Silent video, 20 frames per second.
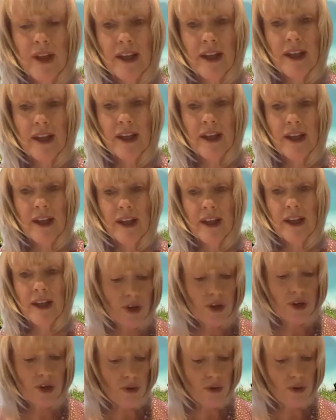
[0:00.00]
And then there
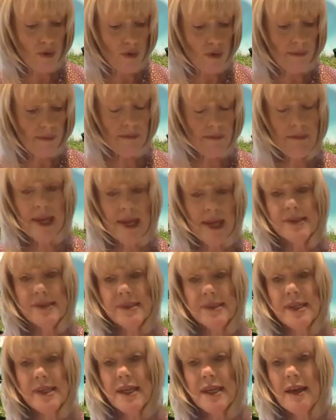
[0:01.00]
you may
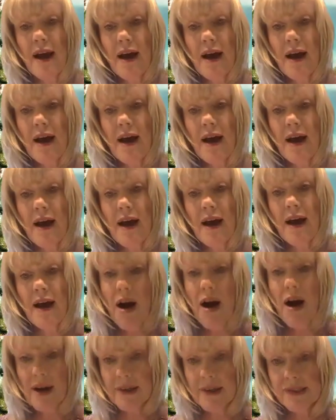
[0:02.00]
see
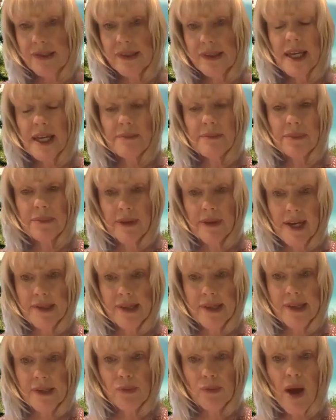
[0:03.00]
logs in
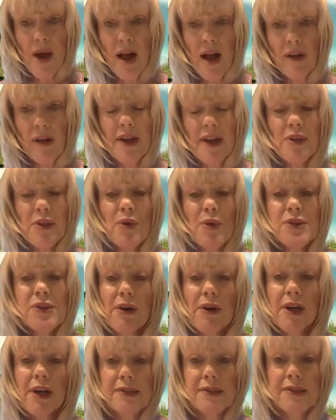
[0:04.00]
place as well, and those
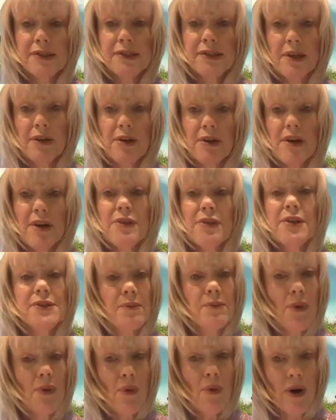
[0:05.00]
are considered the
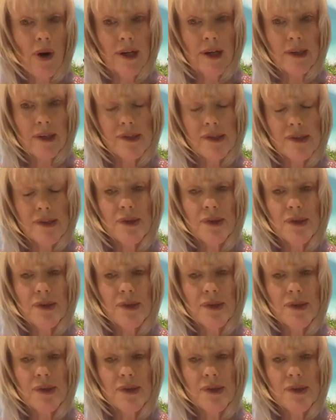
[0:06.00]
supports.